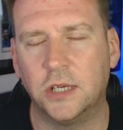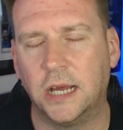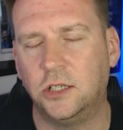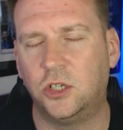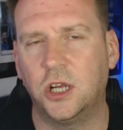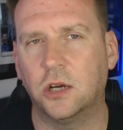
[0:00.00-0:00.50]

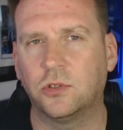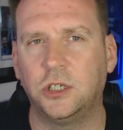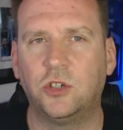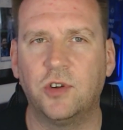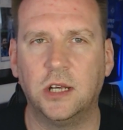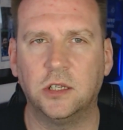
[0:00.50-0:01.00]
and Chelsea
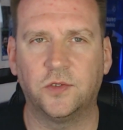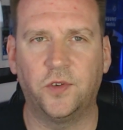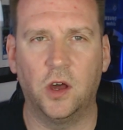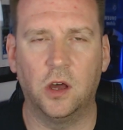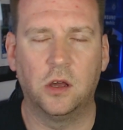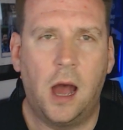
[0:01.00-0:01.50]

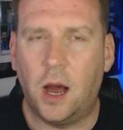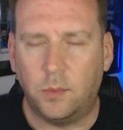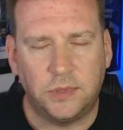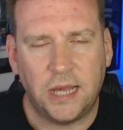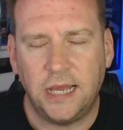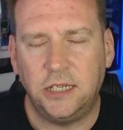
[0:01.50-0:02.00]
transfer
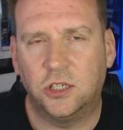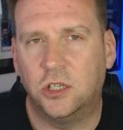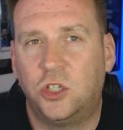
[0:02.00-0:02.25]
updates